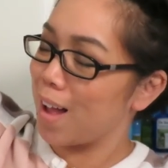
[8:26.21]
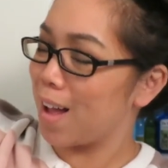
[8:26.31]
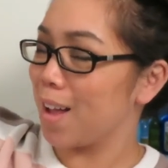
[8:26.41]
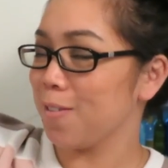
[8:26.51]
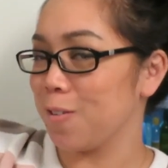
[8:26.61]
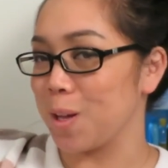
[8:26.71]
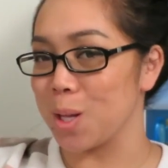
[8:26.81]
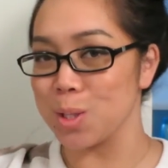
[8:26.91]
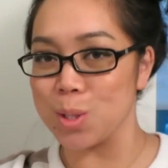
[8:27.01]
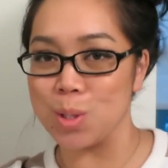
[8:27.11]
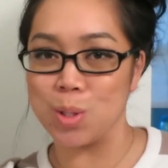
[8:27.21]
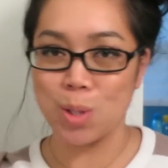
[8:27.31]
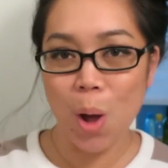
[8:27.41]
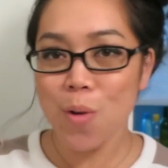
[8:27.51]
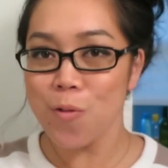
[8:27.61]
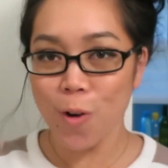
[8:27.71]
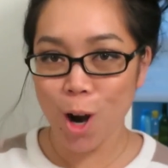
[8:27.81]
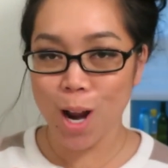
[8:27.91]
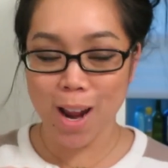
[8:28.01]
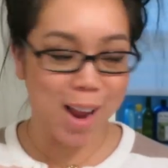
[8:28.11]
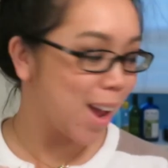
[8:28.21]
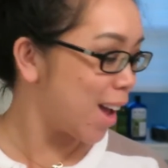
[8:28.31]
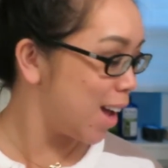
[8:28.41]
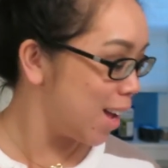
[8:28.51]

I feel so free.